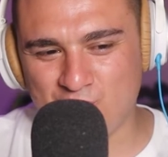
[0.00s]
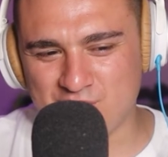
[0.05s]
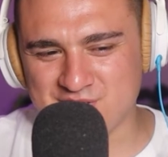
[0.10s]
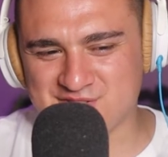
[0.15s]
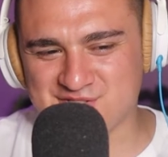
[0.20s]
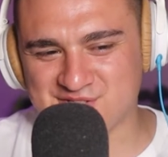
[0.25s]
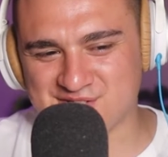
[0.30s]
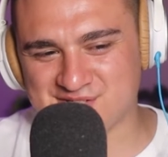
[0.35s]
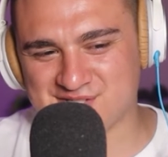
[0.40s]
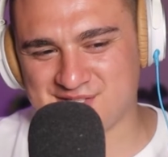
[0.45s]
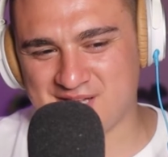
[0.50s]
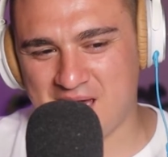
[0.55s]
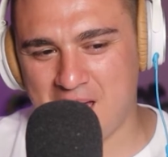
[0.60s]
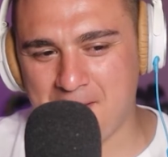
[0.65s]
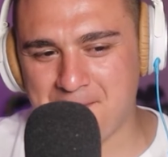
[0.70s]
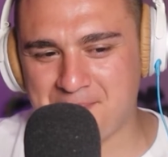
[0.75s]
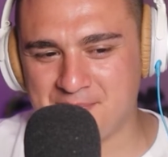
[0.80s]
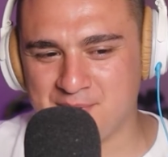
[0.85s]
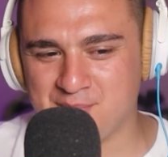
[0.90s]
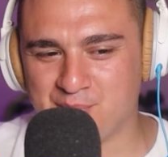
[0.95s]
What just
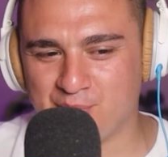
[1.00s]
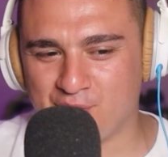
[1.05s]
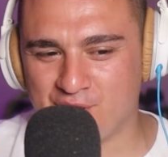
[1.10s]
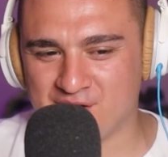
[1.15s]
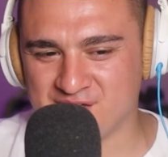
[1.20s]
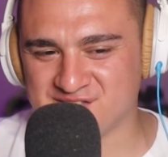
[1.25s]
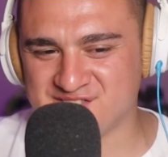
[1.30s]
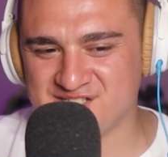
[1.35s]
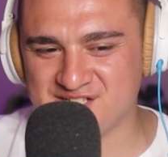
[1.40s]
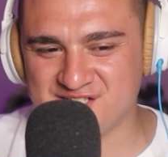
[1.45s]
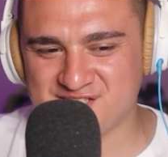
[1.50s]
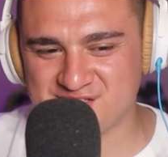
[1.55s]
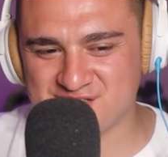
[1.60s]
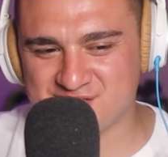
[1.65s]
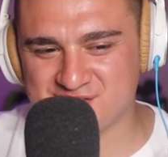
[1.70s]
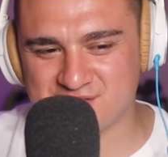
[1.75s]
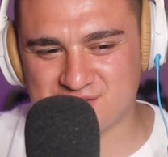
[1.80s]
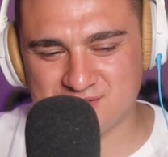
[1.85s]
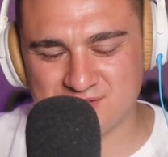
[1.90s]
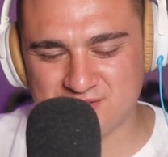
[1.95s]
happened, bro? She
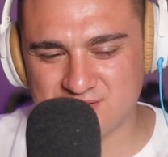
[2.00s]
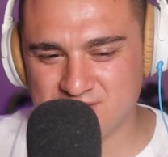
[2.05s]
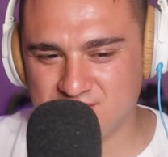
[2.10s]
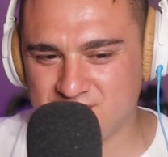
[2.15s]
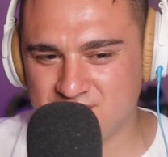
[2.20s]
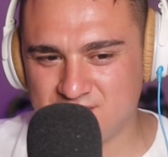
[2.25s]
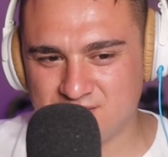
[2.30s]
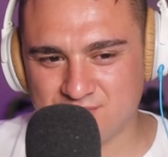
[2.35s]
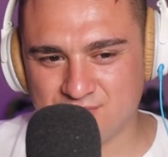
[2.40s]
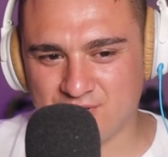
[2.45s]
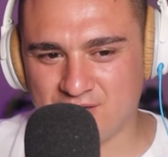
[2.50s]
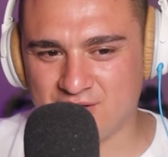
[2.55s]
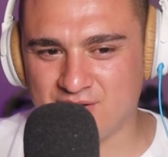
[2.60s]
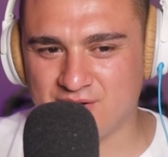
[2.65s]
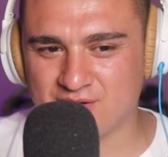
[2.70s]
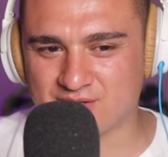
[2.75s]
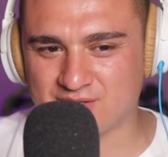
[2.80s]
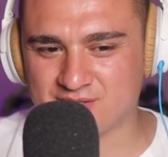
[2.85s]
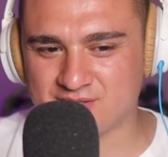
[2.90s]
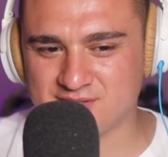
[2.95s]
just, bro,
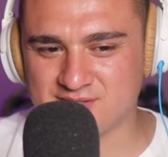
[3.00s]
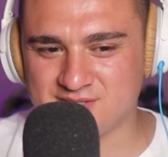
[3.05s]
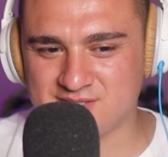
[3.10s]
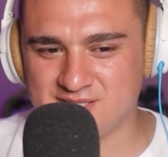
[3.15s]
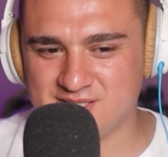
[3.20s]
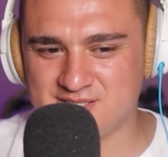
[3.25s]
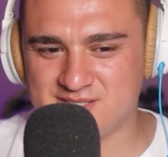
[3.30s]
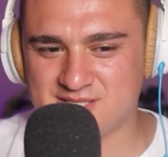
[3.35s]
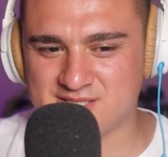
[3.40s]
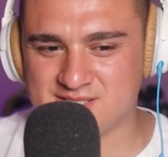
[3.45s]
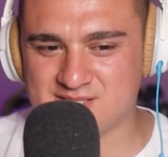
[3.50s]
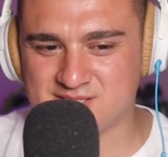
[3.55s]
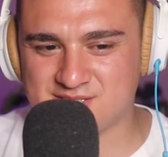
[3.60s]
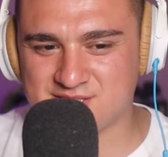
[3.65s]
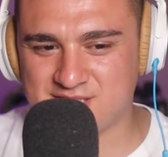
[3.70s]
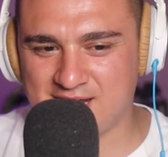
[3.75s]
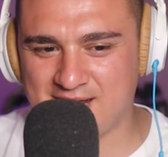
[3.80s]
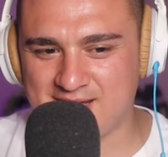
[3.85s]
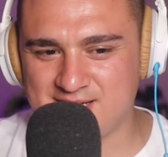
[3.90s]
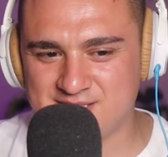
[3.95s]
look, she
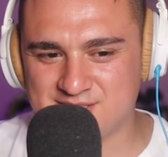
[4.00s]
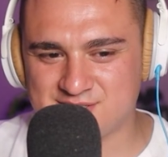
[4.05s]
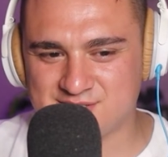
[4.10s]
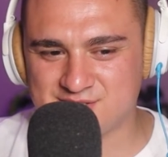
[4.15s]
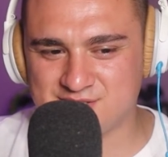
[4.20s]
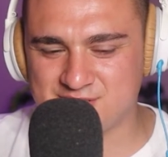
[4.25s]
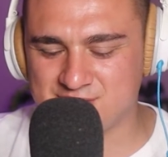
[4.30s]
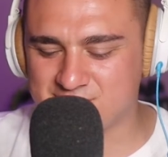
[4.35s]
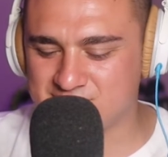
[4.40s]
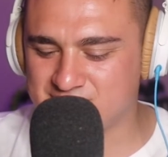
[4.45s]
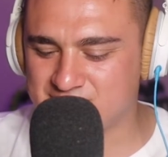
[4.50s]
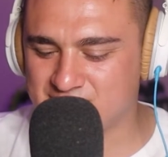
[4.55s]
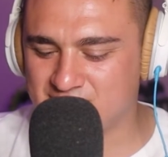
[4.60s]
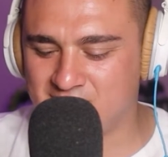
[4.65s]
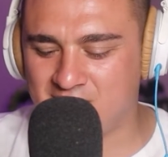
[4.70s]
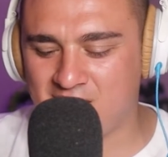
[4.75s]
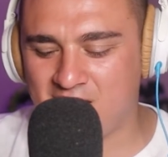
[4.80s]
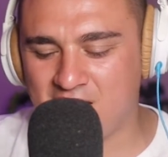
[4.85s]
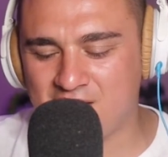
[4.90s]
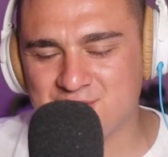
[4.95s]
just changed 0 to
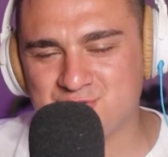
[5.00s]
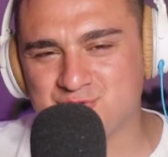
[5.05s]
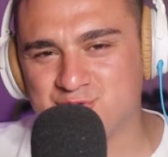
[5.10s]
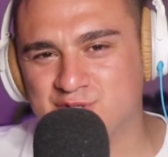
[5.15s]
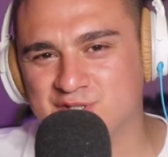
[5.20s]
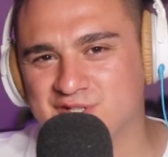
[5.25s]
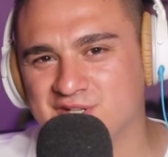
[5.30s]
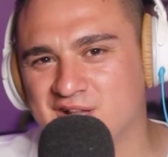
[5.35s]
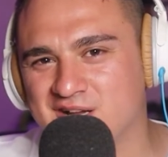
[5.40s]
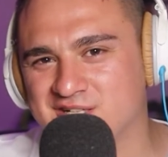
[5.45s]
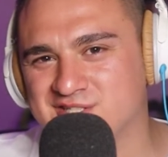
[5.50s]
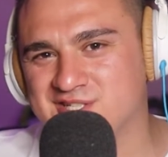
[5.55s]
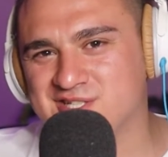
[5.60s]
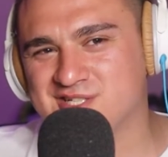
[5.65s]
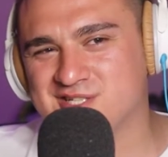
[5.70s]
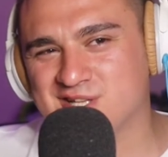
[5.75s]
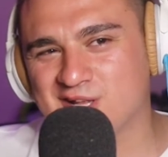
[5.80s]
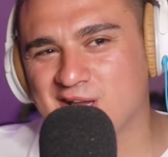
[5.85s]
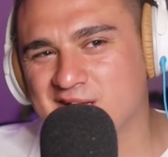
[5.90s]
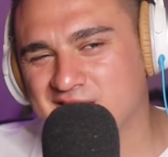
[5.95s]
100, like,
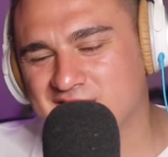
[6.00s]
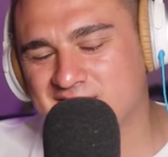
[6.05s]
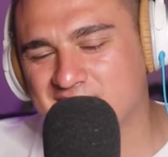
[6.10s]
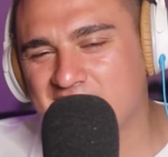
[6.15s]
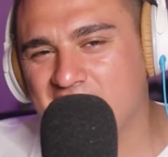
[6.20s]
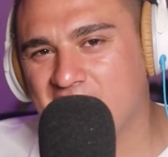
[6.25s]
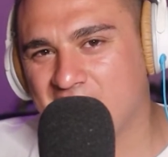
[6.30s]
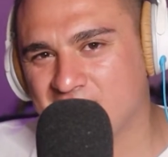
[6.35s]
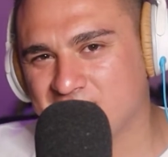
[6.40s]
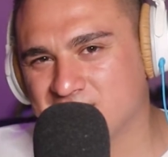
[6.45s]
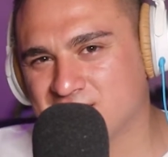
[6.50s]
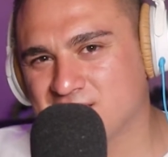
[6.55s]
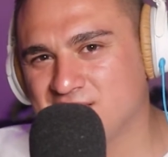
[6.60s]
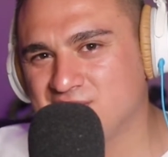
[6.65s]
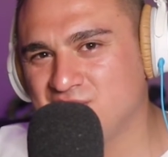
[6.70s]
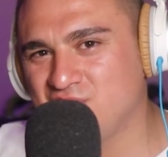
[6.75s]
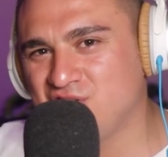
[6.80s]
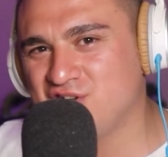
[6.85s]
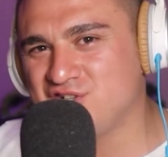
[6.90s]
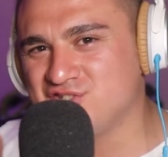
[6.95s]
just like that.
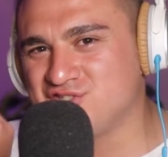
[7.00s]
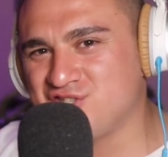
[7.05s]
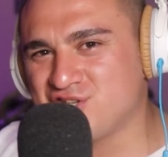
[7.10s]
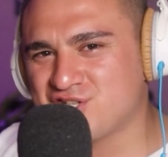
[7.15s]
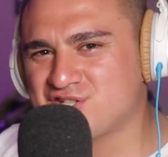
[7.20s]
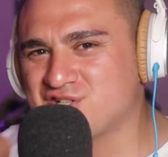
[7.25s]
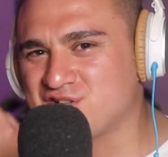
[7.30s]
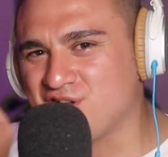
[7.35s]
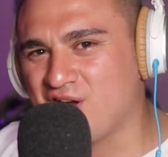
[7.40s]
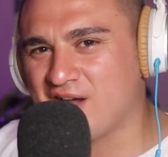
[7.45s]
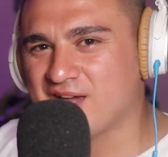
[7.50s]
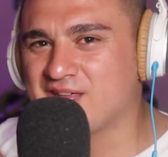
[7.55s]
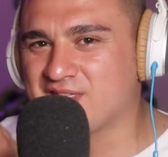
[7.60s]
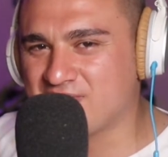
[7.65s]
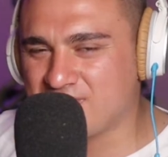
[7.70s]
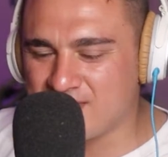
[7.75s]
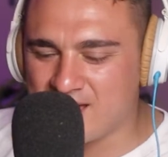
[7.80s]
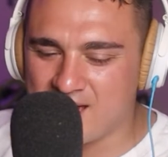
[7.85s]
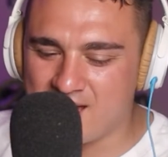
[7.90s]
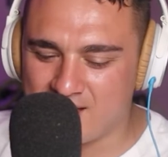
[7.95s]
Just
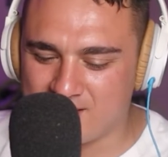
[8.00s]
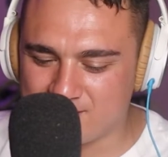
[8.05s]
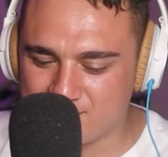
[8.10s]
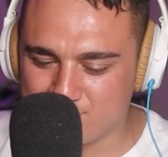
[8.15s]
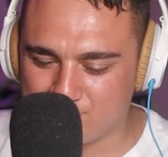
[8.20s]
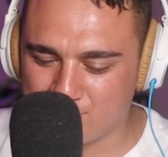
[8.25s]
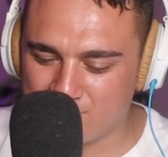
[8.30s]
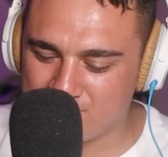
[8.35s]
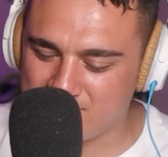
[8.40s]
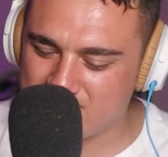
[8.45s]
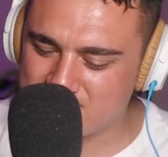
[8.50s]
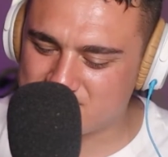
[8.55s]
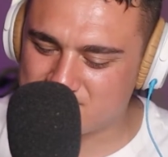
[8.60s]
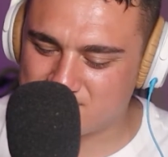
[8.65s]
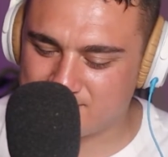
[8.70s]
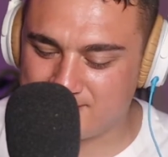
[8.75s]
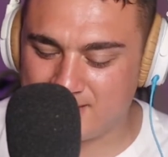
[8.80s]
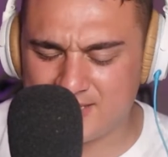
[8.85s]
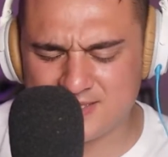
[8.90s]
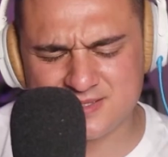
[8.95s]
like that, bro.
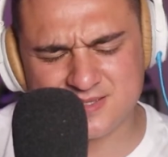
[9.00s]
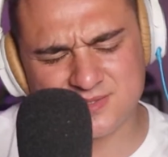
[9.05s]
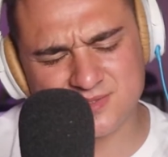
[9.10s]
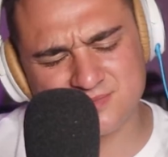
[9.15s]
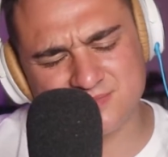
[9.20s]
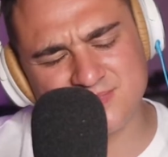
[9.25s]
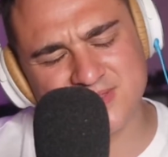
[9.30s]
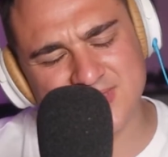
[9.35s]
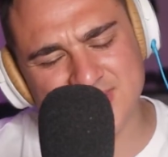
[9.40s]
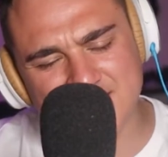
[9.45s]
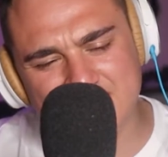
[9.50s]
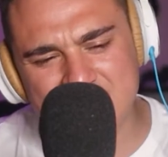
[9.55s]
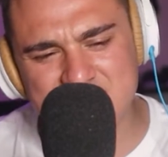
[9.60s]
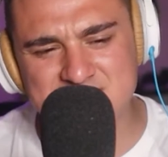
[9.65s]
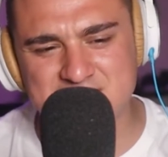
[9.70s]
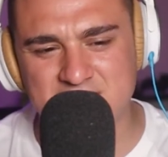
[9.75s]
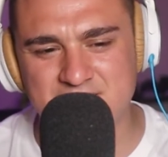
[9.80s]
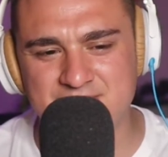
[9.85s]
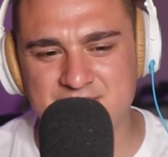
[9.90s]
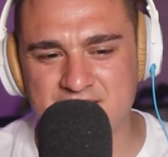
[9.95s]
That's
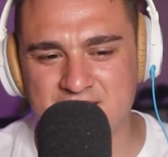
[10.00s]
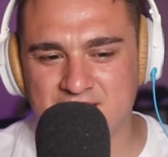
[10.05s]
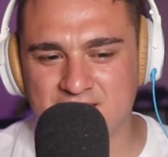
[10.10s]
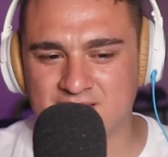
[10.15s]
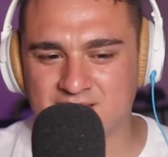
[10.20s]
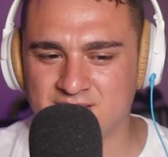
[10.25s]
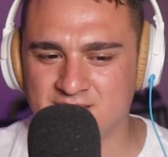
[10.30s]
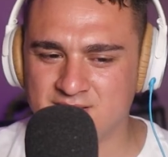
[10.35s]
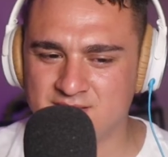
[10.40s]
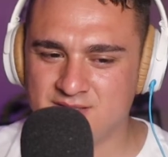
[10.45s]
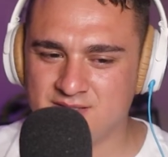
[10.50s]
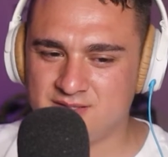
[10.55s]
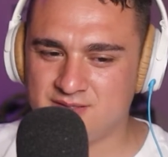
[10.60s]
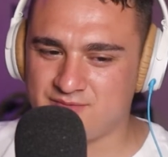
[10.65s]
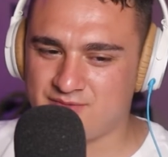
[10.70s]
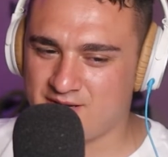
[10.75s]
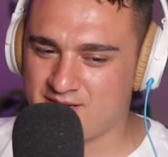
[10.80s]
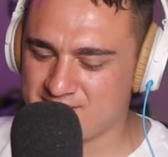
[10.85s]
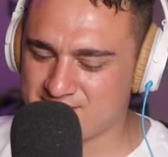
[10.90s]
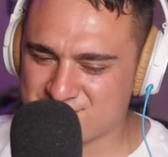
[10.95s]
Lisa, man.
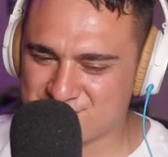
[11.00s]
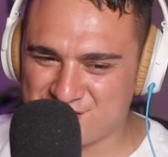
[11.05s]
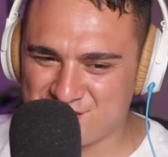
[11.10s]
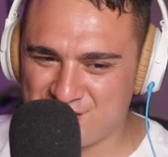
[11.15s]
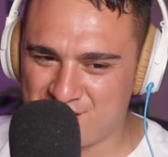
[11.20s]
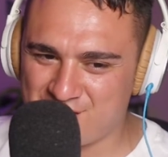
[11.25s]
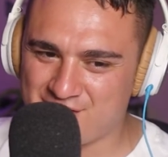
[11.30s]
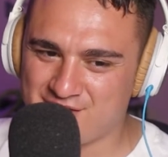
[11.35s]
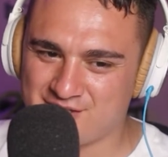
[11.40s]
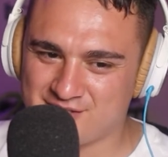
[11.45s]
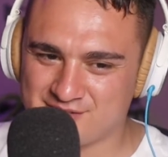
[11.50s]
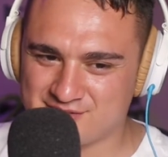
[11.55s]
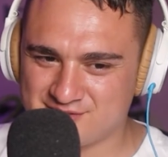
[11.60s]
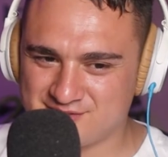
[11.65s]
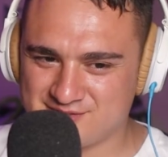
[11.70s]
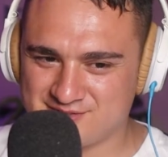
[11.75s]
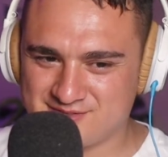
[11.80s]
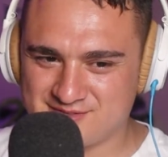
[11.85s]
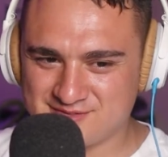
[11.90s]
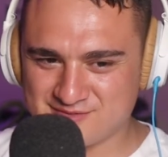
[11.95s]
Bro, let's go.
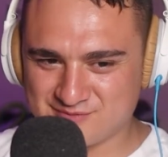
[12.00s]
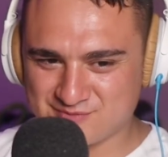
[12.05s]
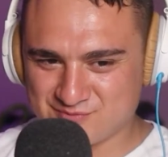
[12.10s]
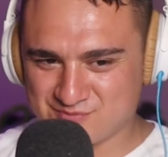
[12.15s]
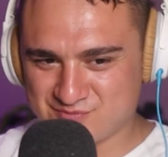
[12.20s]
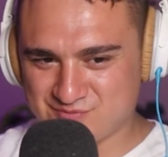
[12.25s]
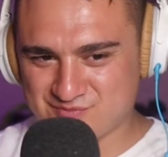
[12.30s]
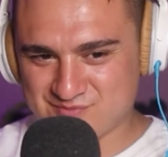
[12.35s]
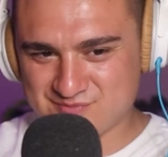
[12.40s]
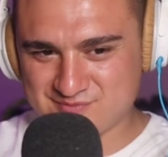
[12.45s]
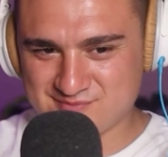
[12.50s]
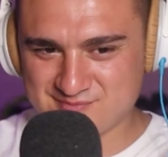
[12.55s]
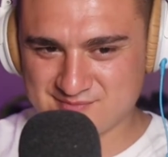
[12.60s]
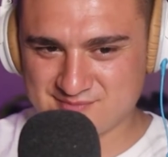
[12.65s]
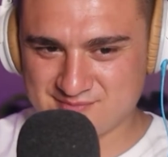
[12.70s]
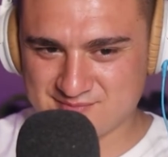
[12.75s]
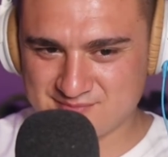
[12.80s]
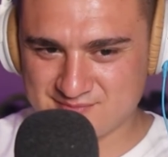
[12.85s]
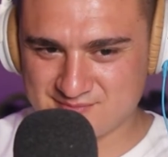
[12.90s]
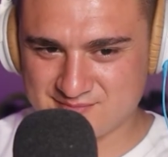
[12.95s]

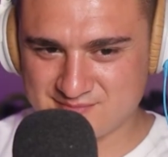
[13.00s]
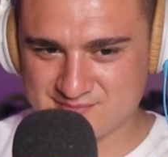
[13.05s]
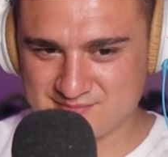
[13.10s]
You